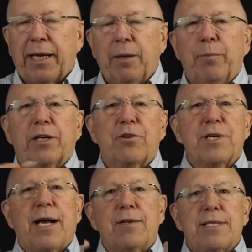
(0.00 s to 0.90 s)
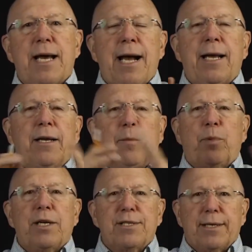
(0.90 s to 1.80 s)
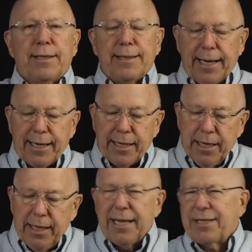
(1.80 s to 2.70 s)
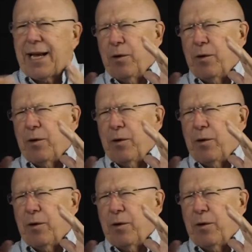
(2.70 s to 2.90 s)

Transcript: taking pictures outside in a bright sunny day. It's